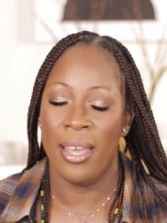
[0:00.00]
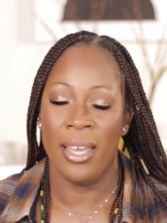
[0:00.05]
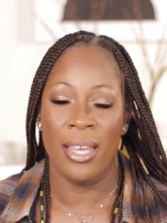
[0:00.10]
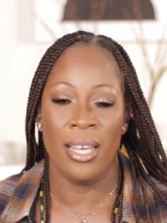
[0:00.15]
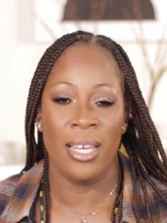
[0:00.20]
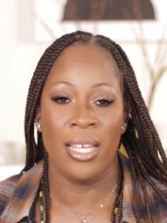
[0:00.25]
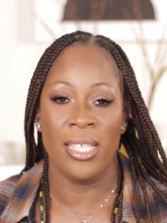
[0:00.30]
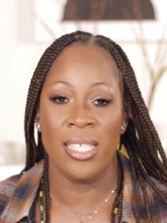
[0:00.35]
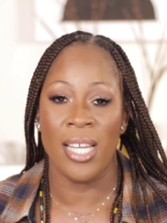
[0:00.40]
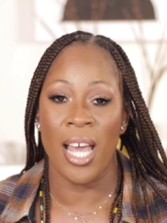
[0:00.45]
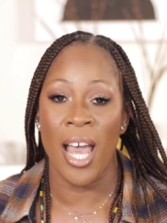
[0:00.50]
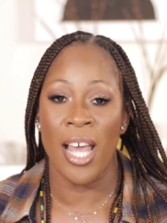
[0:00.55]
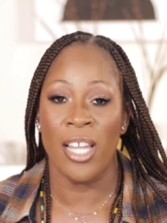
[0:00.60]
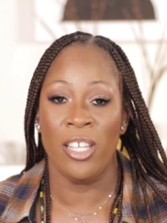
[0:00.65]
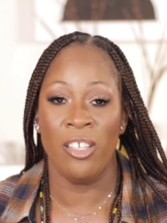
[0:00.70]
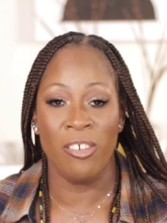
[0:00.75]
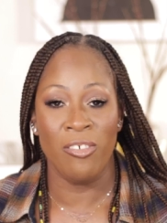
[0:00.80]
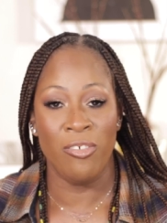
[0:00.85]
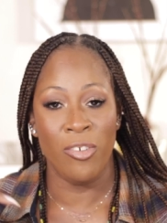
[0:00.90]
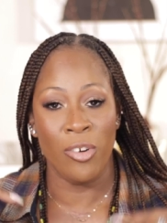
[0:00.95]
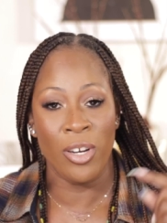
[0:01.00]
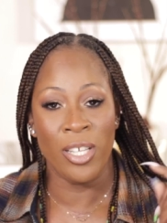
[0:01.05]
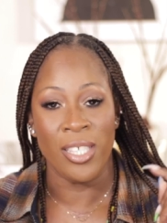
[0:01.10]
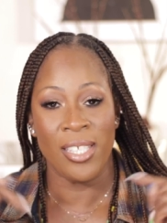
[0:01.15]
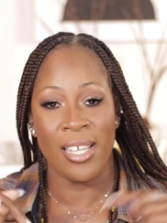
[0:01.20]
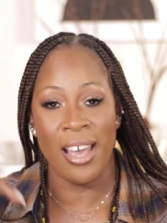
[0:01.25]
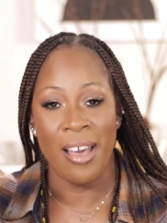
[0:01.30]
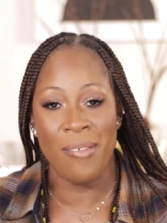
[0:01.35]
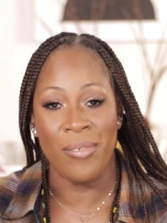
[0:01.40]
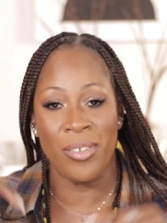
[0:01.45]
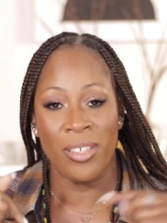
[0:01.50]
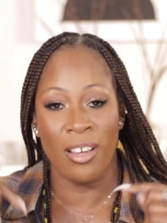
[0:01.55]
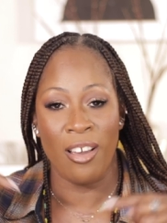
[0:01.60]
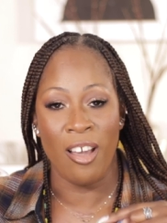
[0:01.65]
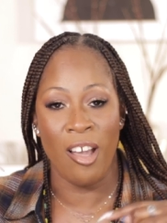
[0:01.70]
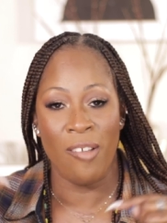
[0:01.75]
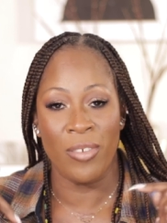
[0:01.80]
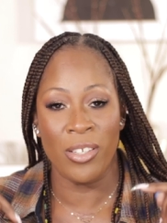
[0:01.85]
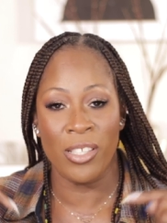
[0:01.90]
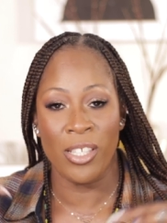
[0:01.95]
And I look forward to having a
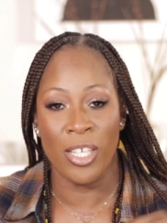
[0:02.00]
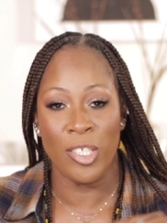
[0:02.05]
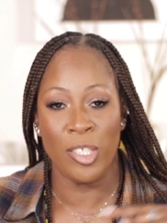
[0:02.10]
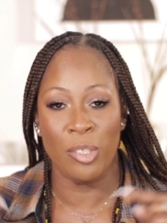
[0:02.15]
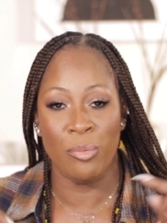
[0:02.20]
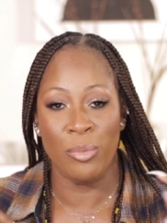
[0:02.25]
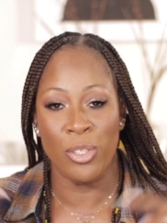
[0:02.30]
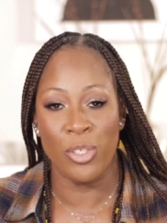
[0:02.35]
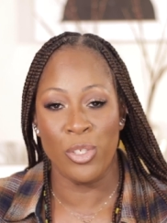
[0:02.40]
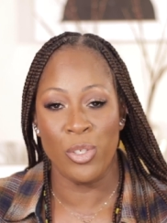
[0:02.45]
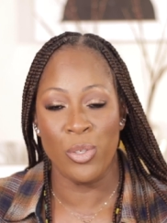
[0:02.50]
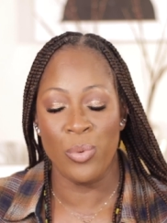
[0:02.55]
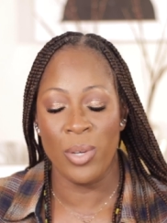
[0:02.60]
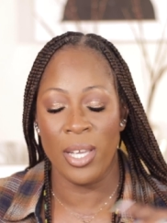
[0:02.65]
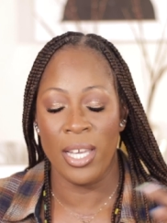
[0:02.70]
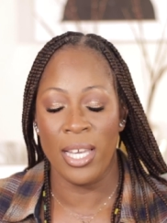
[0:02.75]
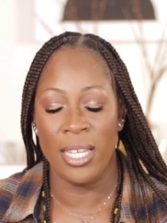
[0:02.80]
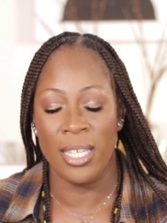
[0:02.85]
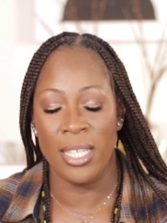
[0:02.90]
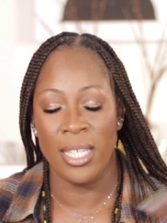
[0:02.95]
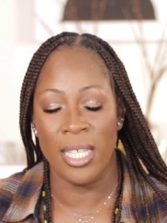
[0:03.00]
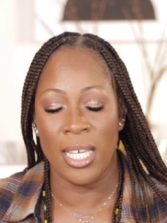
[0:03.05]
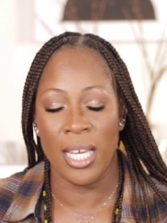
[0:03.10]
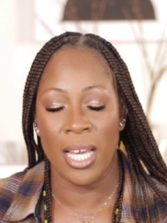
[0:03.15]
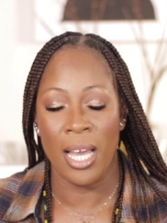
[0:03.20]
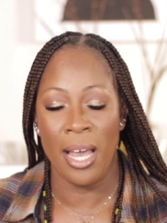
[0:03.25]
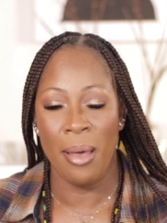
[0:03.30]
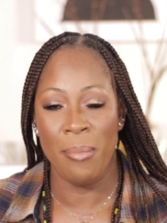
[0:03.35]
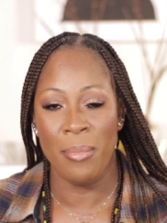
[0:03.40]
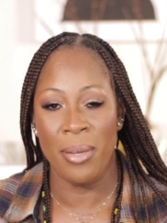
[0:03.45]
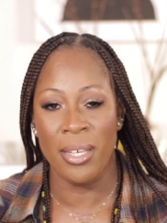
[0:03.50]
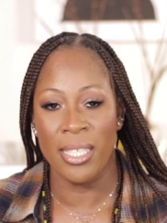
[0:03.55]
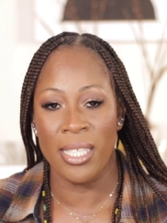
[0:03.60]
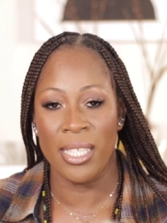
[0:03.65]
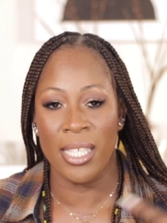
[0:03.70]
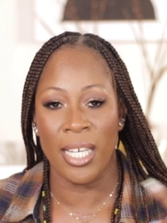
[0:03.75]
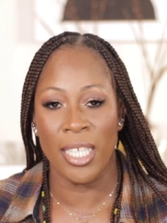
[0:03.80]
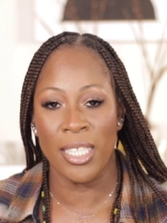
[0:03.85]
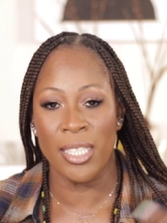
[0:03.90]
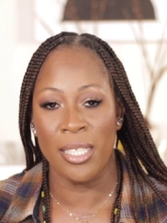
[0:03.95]
conversation with you in the comment
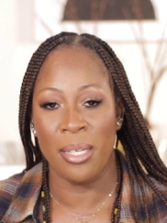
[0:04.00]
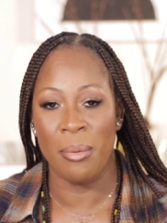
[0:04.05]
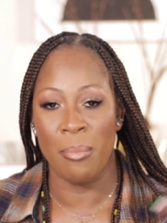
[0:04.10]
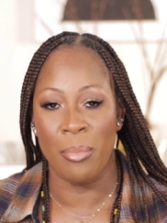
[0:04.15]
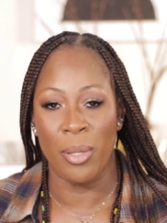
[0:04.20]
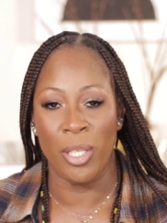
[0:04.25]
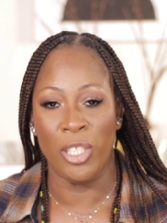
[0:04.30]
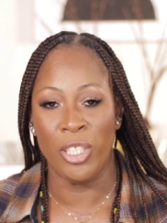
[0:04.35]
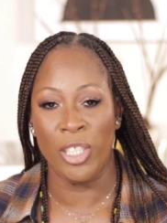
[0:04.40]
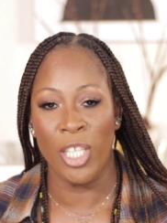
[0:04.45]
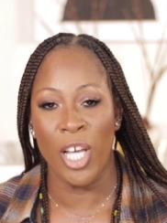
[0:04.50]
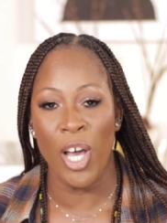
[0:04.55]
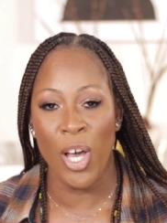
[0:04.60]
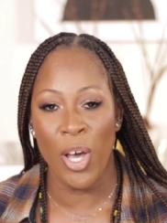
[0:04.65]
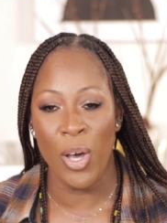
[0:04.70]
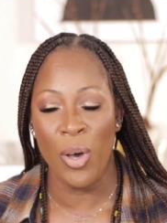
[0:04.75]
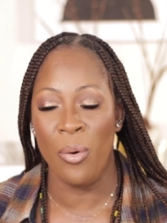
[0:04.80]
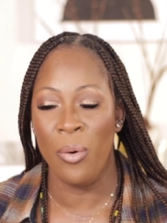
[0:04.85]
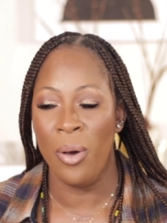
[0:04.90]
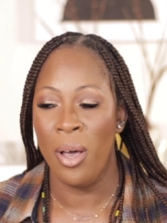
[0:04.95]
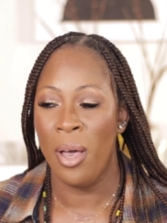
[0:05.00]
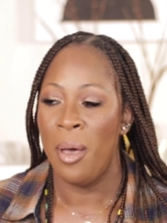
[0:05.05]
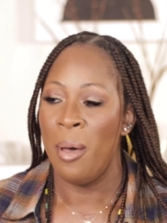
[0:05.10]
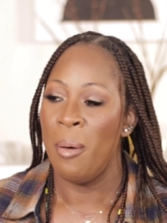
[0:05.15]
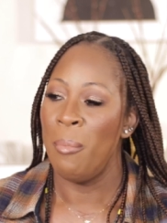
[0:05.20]
section below.